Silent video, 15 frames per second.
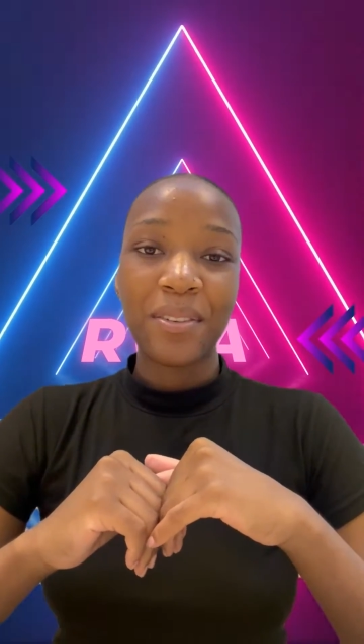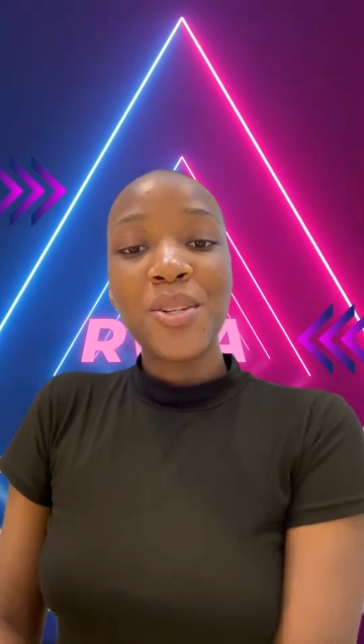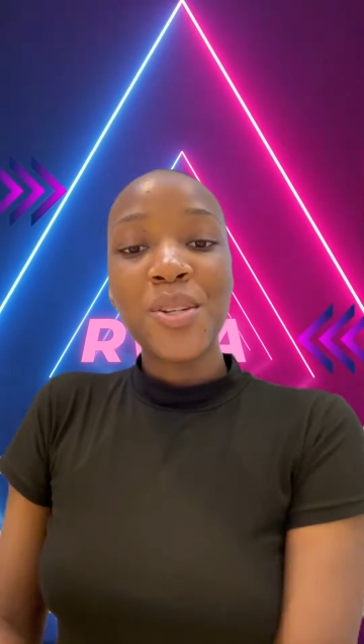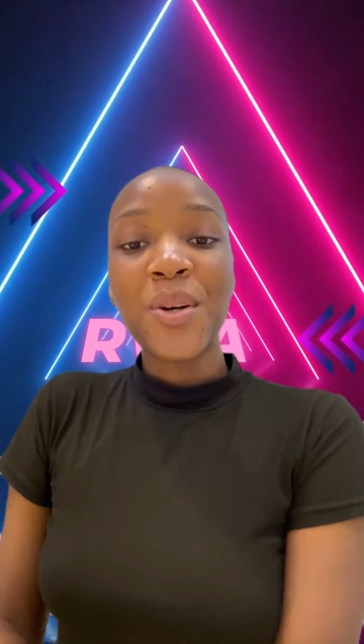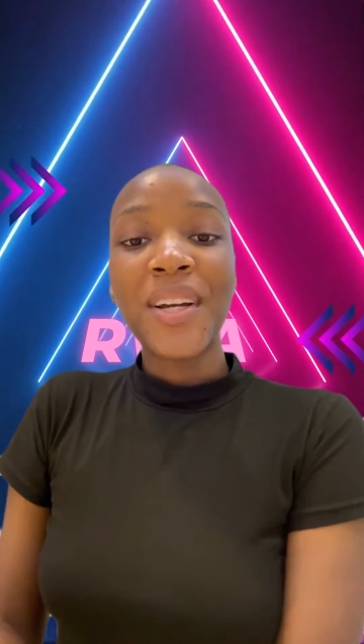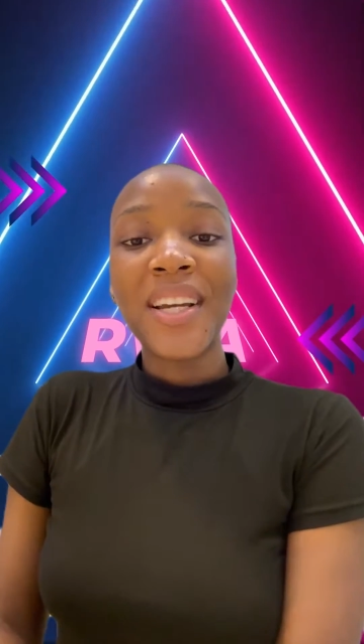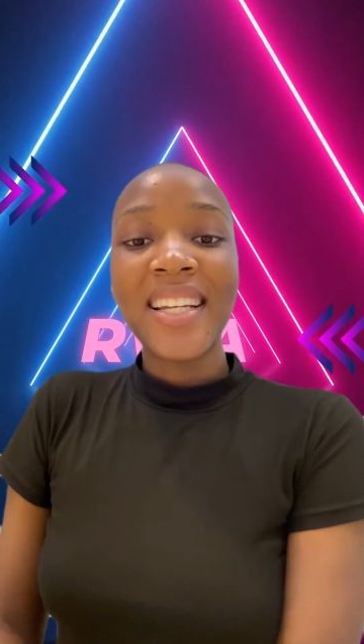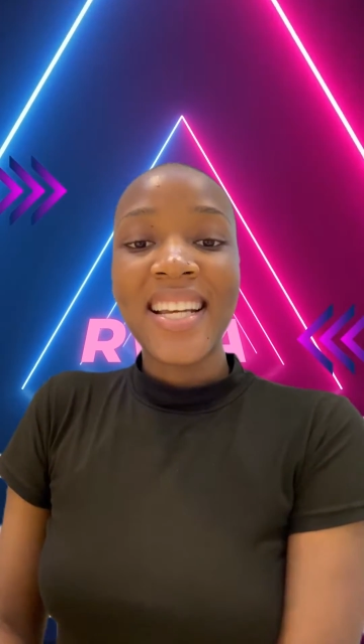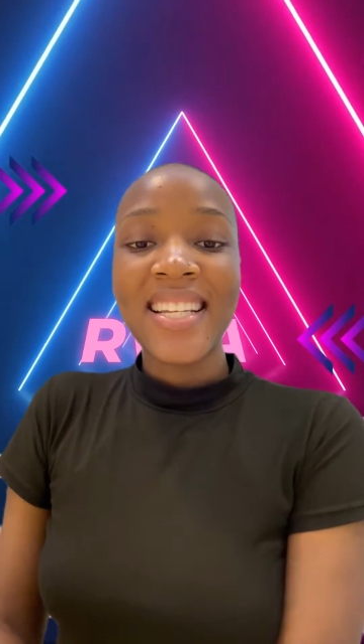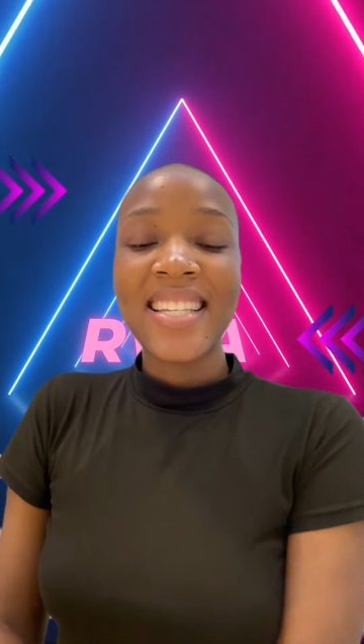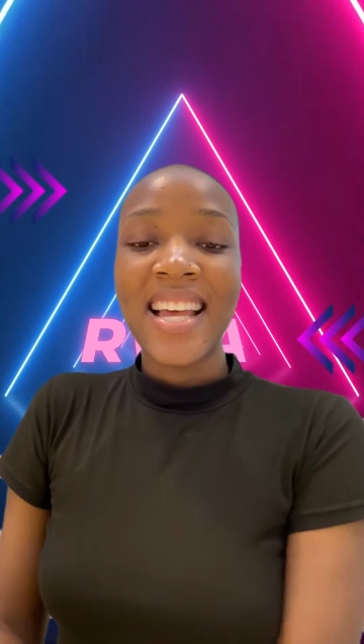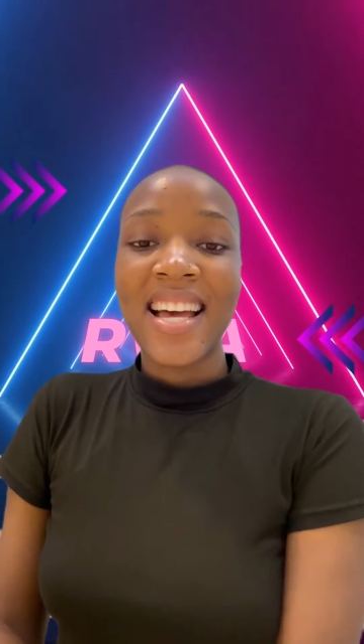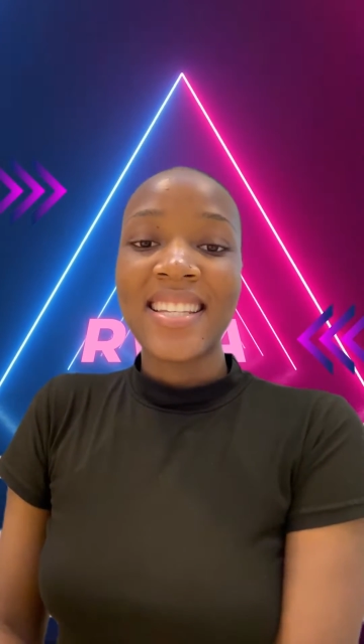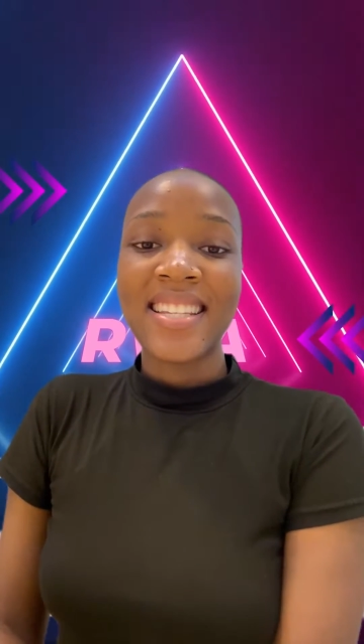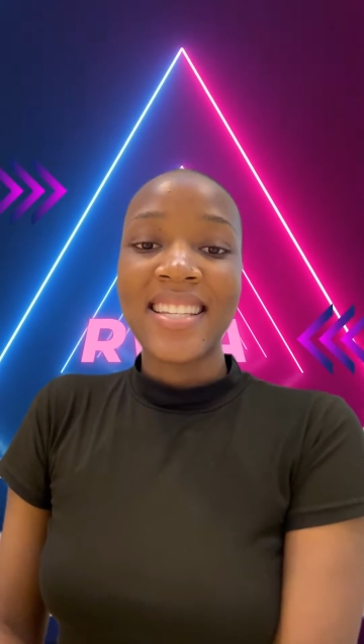To tokenize
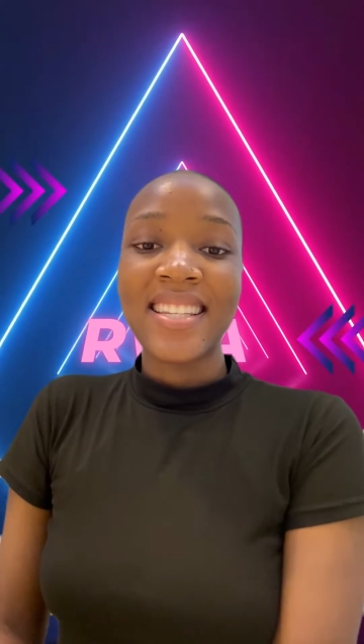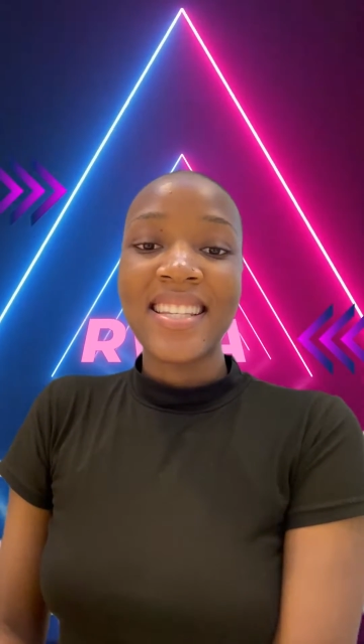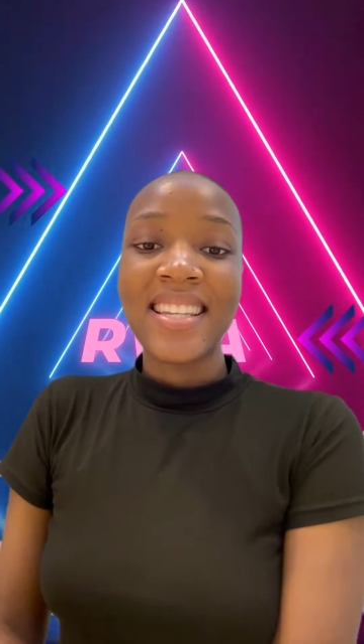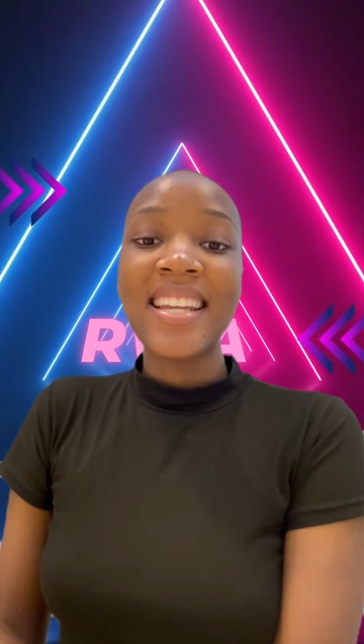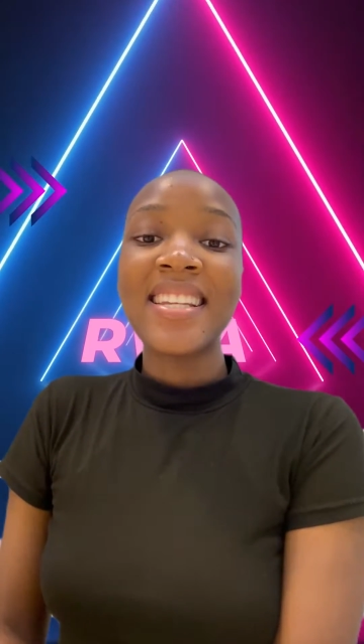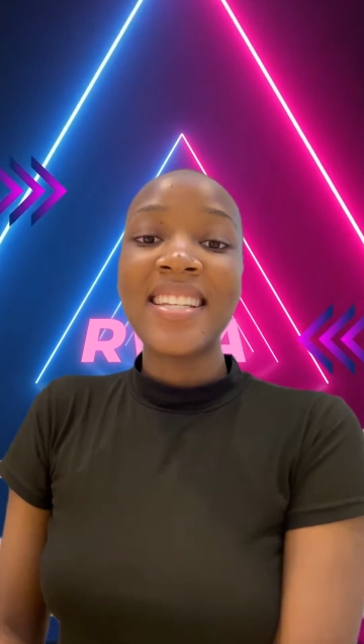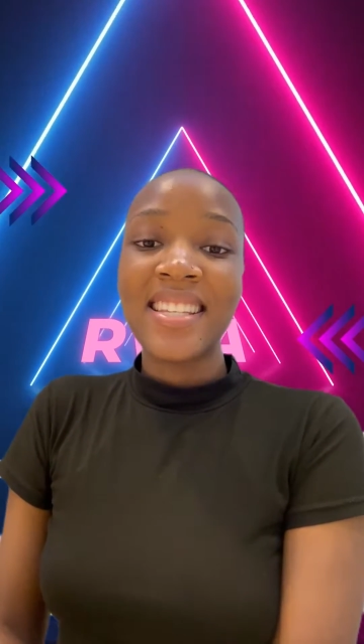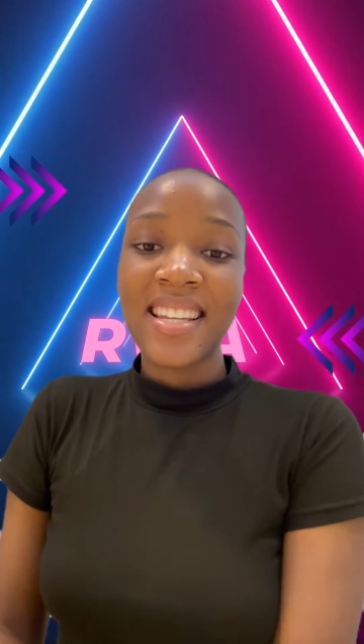assets, it is